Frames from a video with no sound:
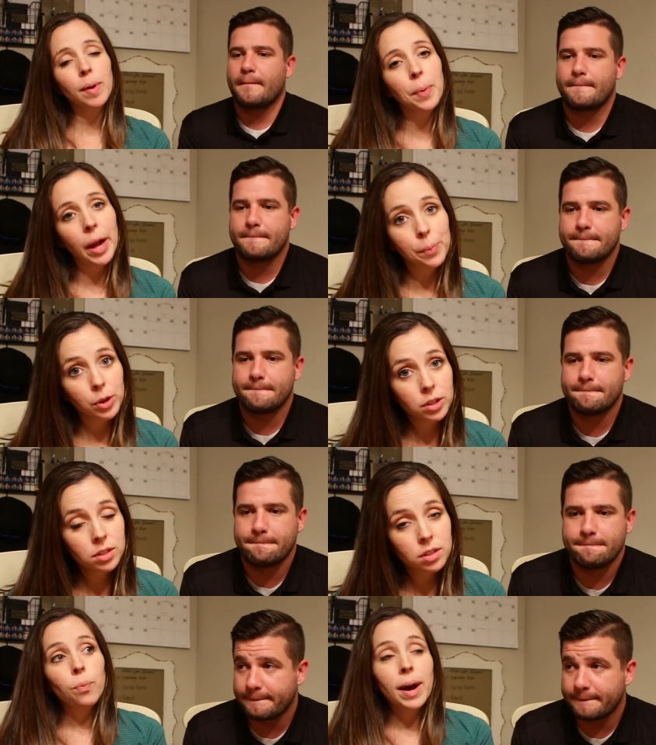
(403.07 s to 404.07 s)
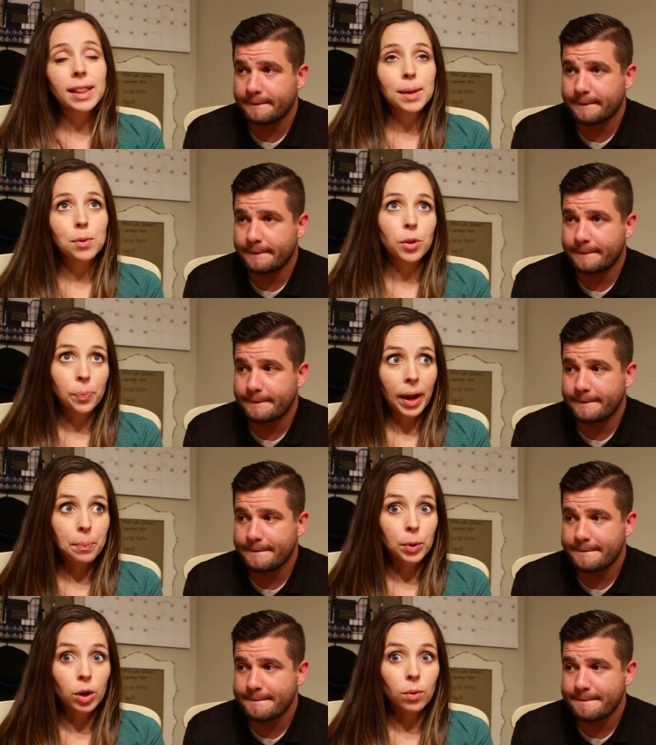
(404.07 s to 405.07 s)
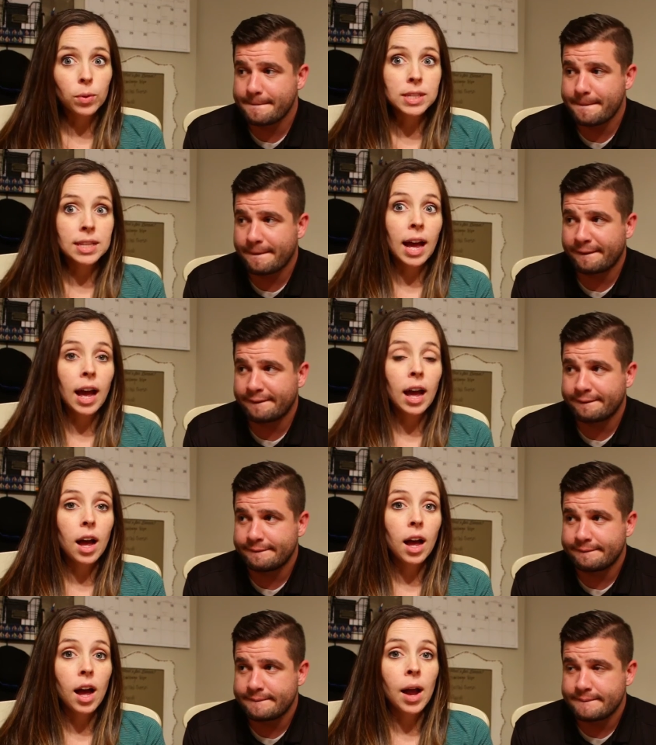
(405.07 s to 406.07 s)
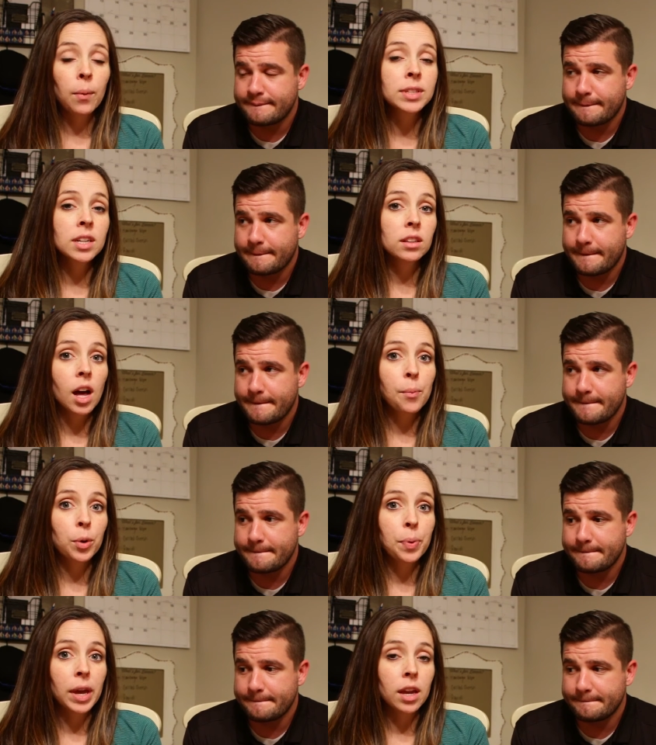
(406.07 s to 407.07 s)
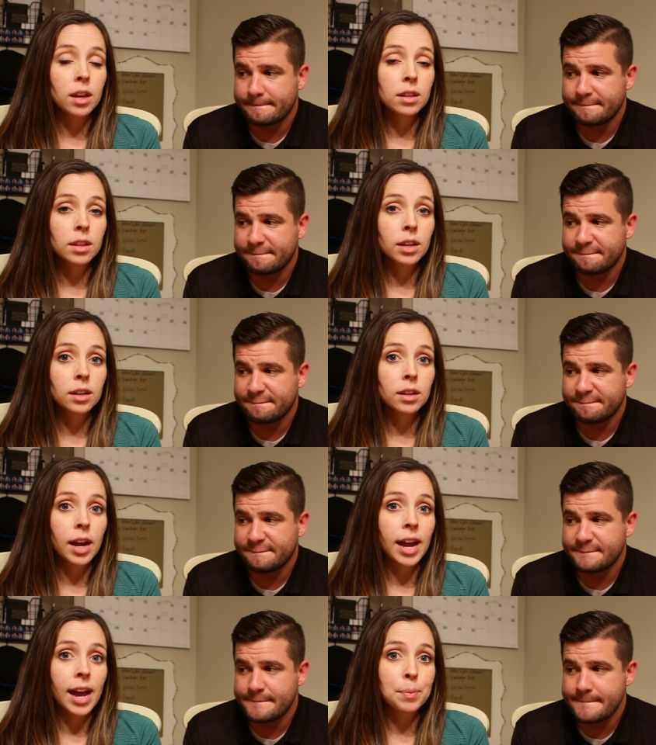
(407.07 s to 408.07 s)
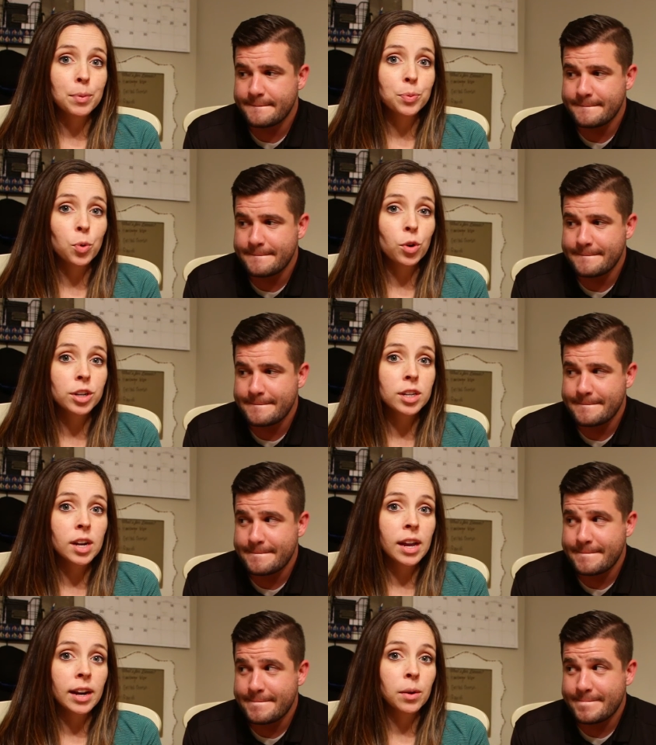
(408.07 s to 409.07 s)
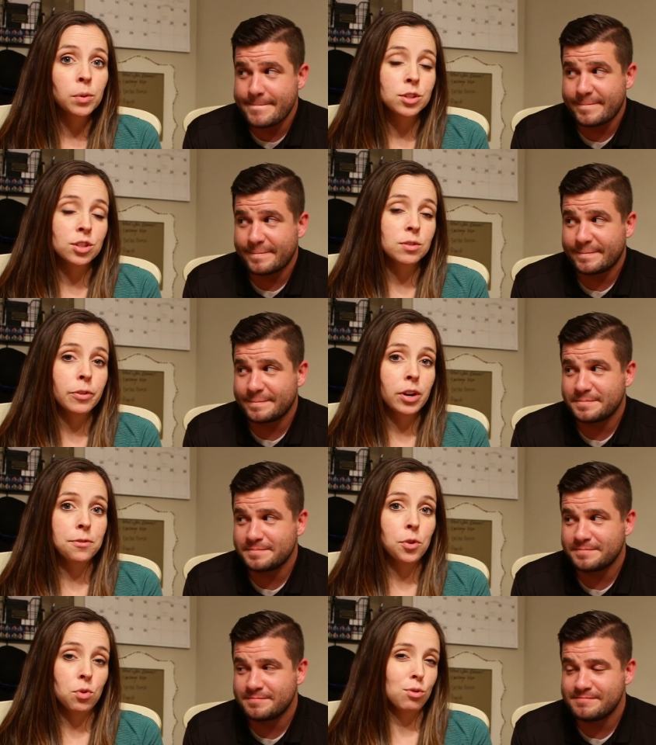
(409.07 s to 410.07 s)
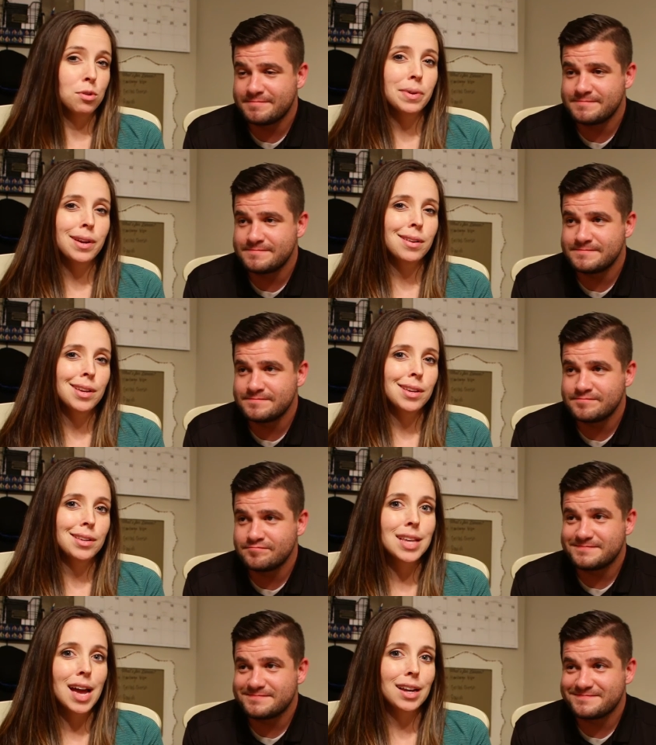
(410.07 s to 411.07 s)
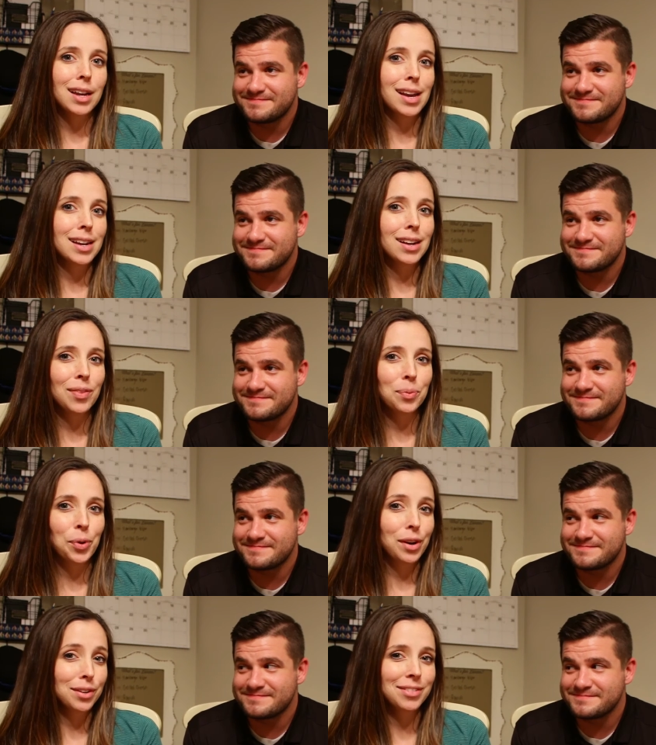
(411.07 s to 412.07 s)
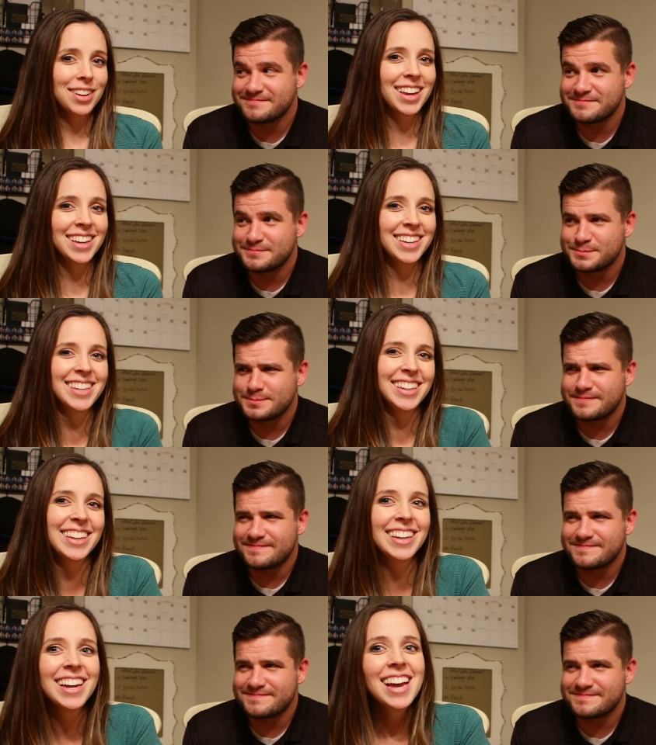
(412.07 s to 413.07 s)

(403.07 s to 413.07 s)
Speaker 1: about Piper's, my labor with Piper, was that I was in a lot more pain than I had been with Porter and I was just very vocal about it. Zach kind of got the brunt of it.